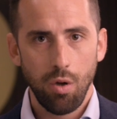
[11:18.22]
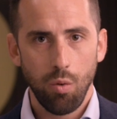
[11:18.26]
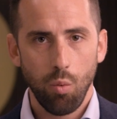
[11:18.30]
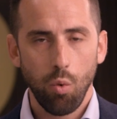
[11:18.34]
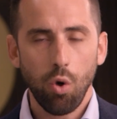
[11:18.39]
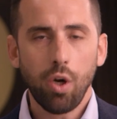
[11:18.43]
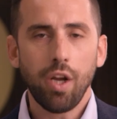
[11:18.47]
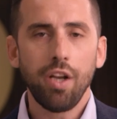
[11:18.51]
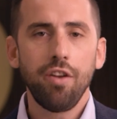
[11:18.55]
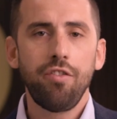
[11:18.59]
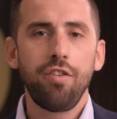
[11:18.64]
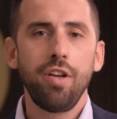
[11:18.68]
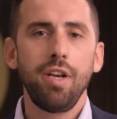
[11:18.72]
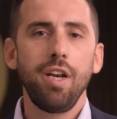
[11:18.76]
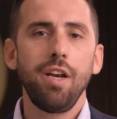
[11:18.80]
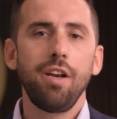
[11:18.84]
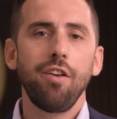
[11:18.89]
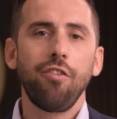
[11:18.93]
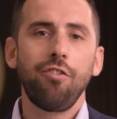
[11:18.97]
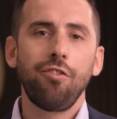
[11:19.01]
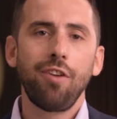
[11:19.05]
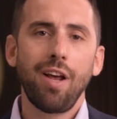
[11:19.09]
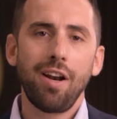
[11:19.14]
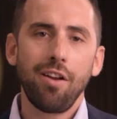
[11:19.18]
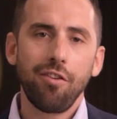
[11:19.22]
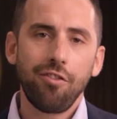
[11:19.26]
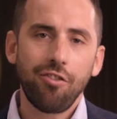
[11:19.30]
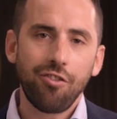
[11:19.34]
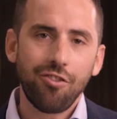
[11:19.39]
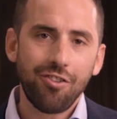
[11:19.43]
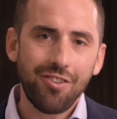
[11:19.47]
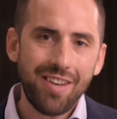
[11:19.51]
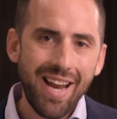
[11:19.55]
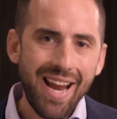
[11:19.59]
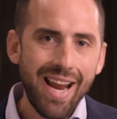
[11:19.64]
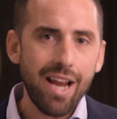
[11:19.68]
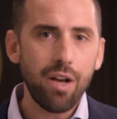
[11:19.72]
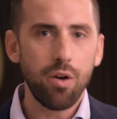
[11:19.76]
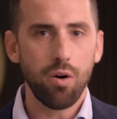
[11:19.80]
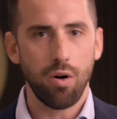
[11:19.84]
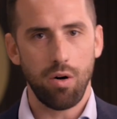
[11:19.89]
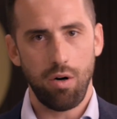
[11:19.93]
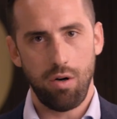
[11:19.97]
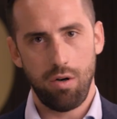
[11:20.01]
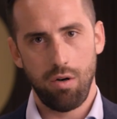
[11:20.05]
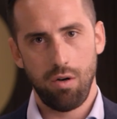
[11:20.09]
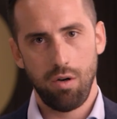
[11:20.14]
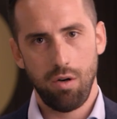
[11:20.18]
We'll continue to set a
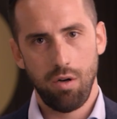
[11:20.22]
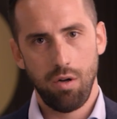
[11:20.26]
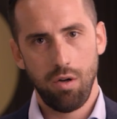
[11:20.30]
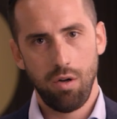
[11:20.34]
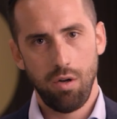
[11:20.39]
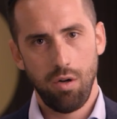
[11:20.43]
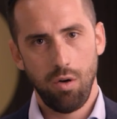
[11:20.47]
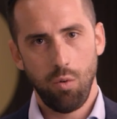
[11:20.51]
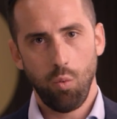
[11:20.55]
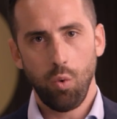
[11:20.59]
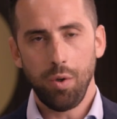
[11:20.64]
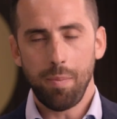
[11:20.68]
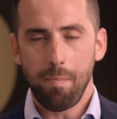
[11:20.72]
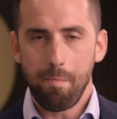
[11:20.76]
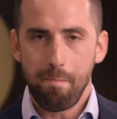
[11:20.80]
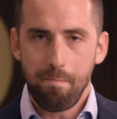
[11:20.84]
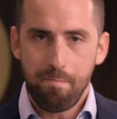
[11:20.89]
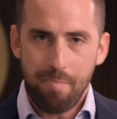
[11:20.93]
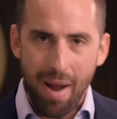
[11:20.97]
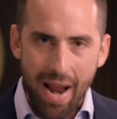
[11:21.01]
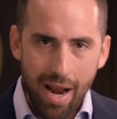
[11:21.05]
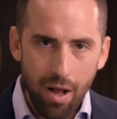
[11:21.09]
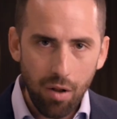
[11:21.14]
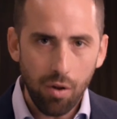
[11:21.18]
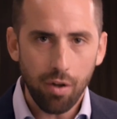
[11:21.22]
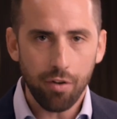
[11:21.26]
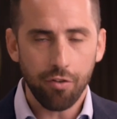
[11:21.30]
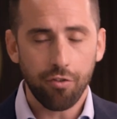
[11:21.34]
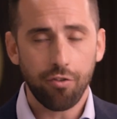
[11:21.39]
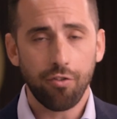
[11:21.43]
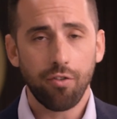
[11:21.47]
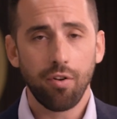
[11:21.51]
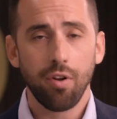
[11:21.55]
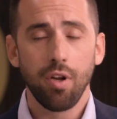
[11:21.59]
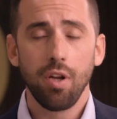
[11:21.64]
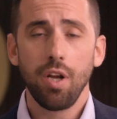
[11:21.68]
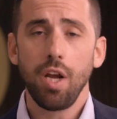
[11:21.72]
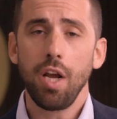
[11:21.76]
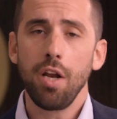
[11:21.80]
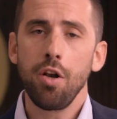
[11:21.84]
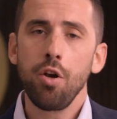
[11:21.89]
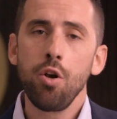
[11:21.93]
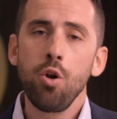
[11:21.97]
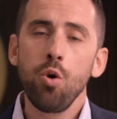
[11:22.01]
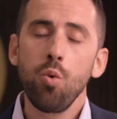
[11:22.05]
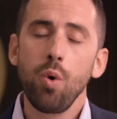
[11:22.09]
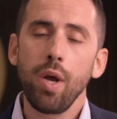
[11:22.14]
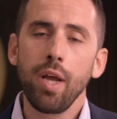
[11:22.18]
standard with balanced
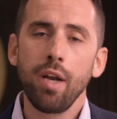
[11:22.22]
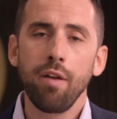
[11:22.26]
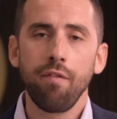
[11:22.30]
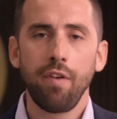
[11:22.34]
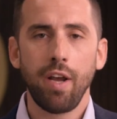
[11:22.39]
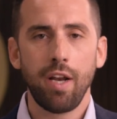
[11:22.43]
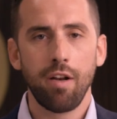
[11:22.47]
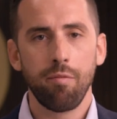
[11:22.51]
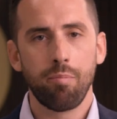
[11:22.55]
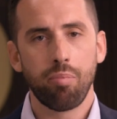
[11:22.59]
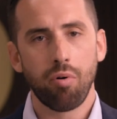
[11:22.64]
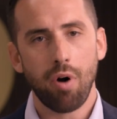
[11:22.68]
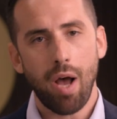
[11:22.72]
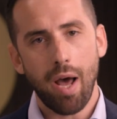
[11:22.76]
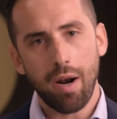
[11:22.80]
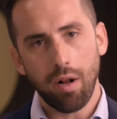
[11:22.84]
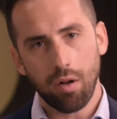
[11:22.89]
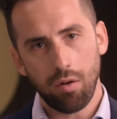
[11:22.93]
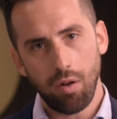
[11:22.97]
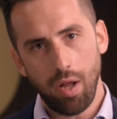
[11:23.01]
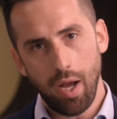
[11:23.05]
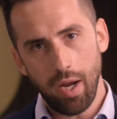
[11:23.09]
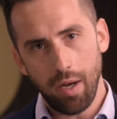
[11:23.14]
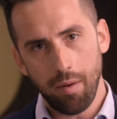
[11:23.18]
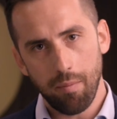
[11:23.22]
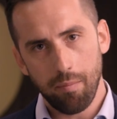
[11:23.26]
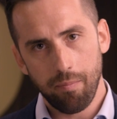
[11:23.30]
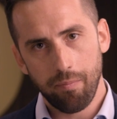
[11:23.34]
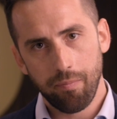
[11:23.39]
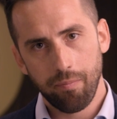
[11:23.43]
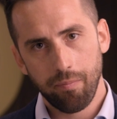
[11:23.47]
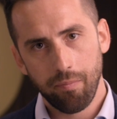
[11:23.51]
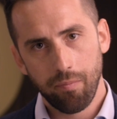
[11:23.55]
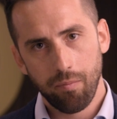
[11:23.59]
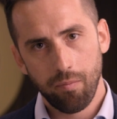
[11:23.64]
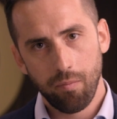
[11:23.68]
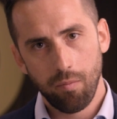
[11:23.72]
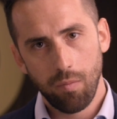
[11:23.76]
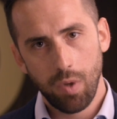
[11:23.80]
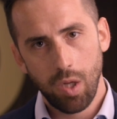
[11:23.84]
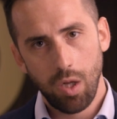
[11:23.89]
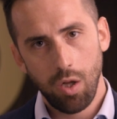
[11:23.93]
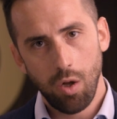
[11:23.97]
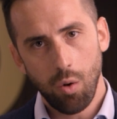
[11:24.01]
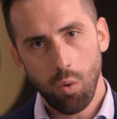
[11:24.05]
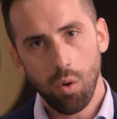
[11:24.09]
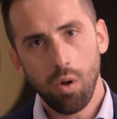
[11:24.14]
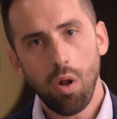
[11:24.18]
and new innovative product line.
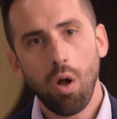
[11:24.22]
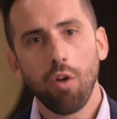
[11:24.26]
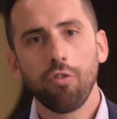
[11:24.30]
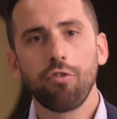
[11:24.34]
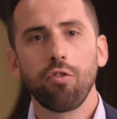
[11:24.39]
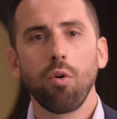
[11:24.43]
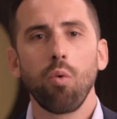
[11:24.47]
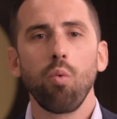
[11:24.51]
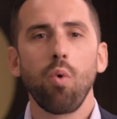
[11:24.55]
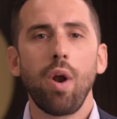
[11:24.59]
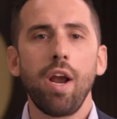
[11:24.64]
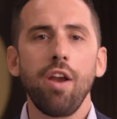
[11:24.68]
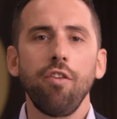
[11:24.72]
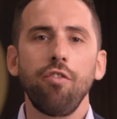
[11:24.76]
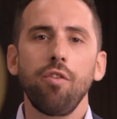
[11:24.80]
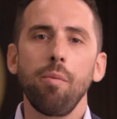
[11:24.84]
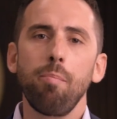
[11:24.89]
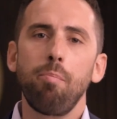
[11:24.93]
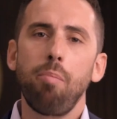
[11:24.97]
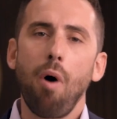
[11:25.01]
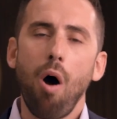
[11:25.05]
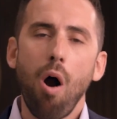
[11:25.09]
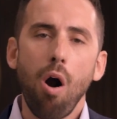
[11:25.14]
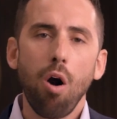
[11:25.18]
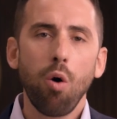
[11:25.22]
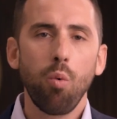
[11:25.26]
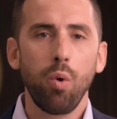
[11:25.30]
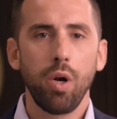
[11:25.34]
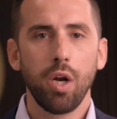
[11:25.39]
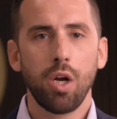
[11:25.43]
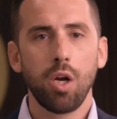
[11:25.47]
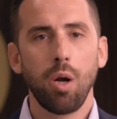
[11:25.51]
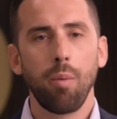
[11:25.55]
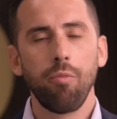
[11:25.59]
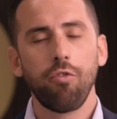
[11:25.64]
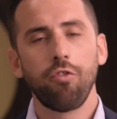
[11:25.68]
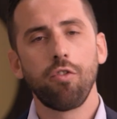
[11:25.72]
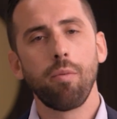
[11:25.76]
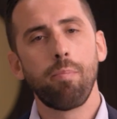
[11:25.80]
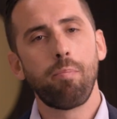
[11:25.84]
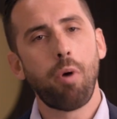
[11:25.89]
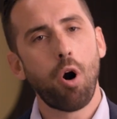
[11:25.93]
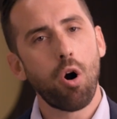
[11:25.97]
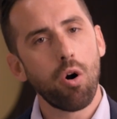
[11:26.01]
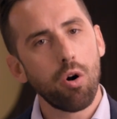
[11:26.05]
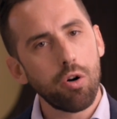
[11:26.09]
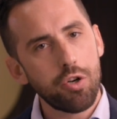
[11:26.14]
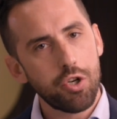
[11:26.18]
We'll also raise the bar when it comes to
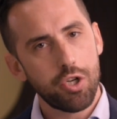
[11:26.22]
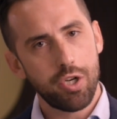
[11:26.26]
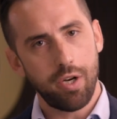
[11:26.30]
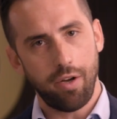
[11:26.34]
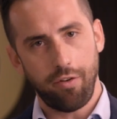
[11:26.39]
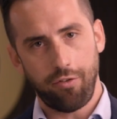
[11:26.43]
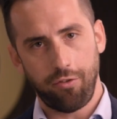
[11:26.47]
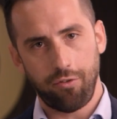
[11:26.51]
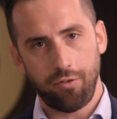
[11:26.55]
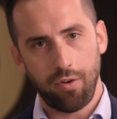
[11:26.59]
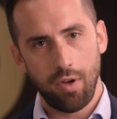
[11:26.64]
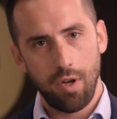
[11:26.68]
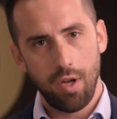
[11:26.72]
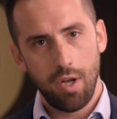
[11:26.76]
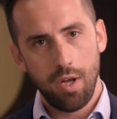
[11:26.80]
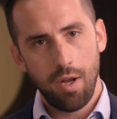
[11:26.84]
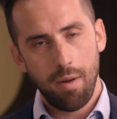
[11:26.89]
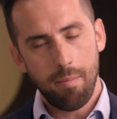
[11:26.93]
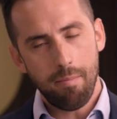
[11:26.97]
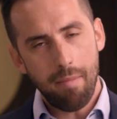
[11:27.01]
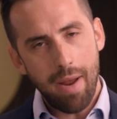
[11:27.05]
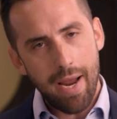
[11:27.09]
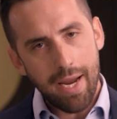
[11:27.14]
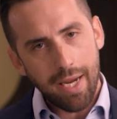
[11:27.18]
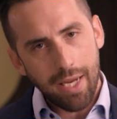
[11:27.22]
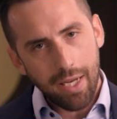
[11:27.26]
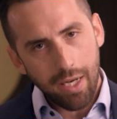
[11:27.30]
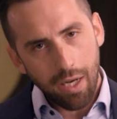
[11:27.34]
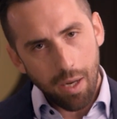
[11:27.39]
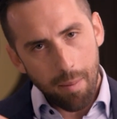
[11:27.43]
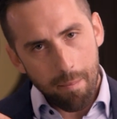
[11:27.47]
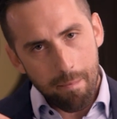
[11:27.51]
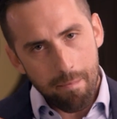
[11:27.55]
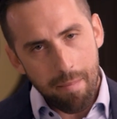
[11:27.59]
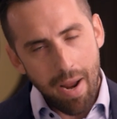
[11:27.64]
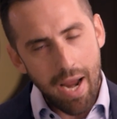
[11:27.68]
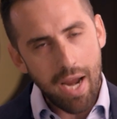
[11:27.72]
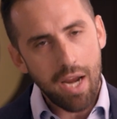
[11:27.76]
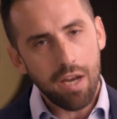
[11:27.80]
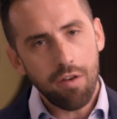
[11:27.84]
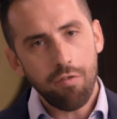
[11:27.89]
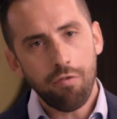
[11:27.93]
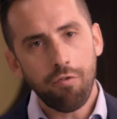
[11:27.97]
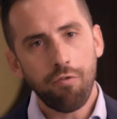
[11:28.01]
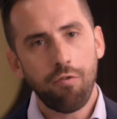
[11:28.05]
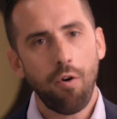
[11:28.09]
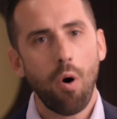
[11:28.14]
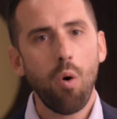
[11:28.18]
purchase, making it a
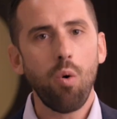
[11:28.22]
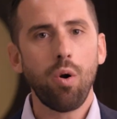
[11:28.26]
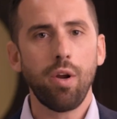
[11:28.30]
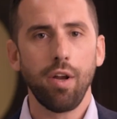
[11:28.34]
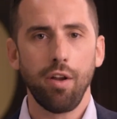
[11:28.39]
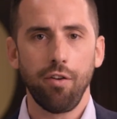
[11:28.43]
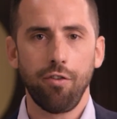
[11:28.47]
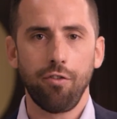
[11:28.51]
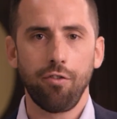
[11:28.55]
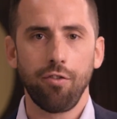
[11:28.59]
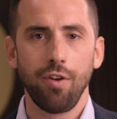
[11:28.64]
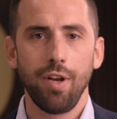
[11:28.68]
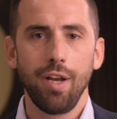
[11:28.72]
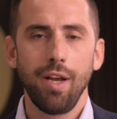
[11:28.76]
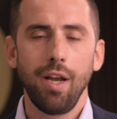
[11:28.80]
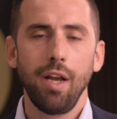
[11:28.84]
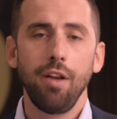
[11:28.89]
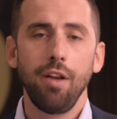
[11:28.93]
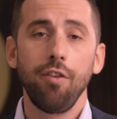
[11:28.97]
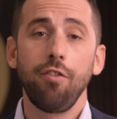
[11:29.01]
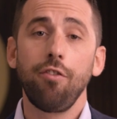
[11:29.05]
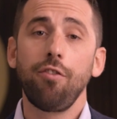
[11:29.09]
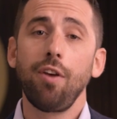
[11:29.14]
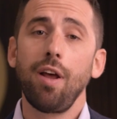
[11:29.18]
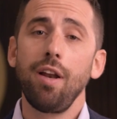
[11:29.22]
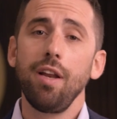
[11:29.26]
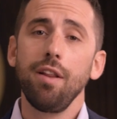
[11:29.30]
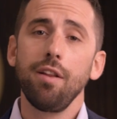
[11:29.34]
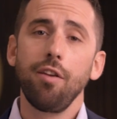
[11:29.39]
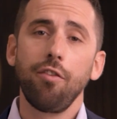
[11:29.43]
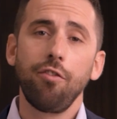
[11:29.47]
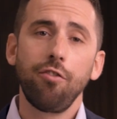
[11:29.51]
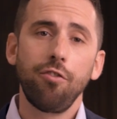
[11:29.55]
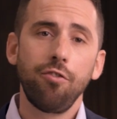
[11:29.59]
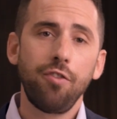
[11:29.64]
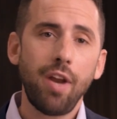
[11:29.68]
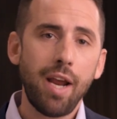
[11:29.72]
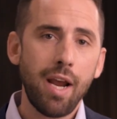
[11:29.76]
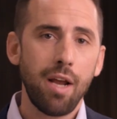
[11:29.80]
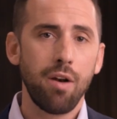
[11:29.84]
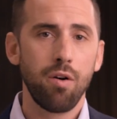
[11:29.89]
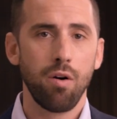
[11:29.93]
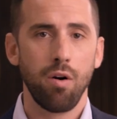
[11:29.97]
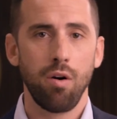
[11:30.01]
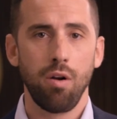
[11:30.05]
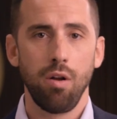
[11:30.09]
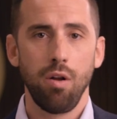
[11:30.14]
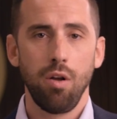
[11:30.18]
main focus and setting the
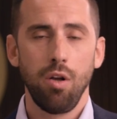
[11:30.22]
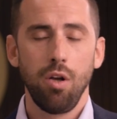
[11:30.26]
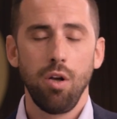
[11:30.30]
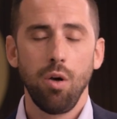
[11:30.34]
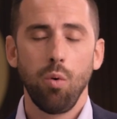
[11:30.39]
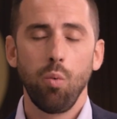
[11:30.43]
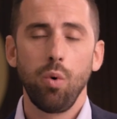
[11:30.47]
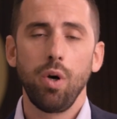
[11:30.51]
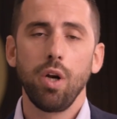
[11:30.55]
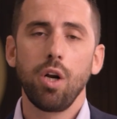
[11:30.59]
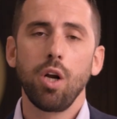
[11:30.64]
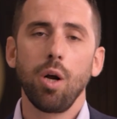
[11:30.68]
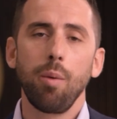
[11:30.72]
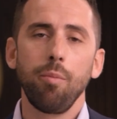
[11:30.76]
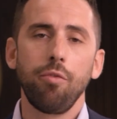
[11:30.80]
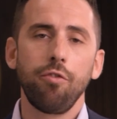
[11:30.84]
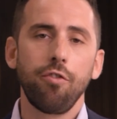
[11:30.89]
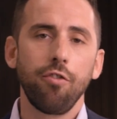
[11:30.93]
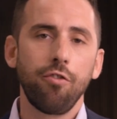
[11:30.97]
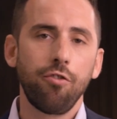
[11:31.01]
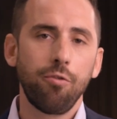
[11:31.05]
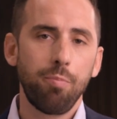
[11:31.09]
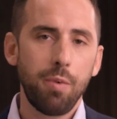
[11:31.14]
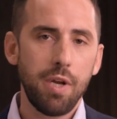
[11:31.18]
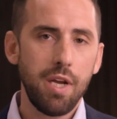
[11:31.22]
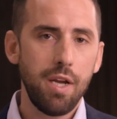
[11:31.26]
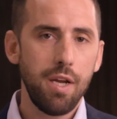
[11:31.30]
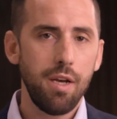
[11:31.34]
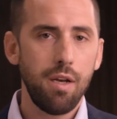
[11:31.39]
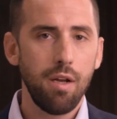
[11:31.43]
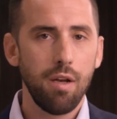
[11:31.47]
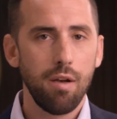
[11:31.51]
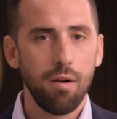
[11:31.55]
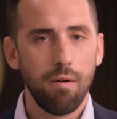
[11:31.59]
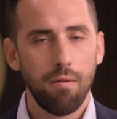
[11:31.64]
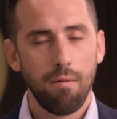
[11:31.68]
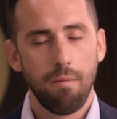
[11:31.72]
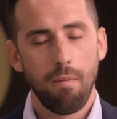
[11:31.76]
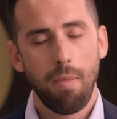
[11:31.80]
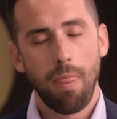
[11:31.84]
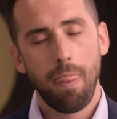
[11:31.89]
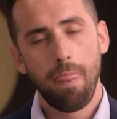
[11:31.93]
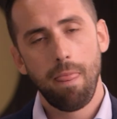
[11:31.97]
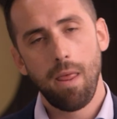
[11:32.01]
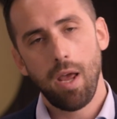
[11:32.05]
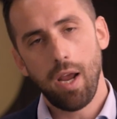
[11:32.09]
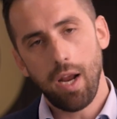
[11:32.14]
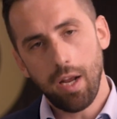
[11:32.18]
standard when it comes to speed
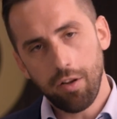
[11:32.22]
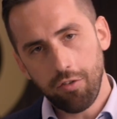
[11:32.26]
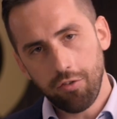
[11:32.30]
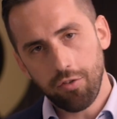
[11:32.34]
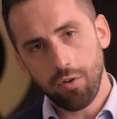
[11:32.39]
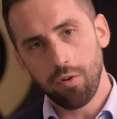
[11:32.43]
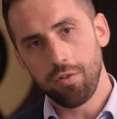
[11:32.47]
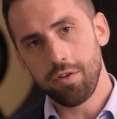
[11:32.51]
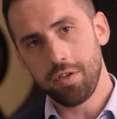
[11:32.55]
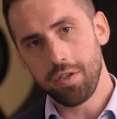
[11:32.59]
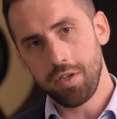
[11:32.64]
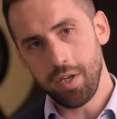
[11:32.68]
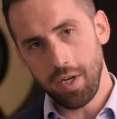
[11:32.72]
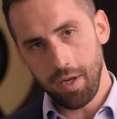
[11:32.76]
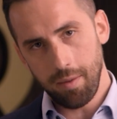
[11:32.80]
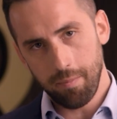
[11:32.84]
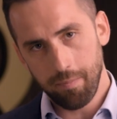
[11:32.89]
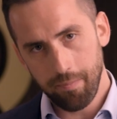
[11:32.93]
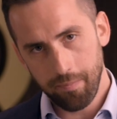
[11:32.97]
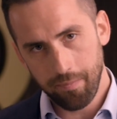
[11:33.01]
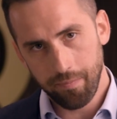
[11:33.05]
and certainty.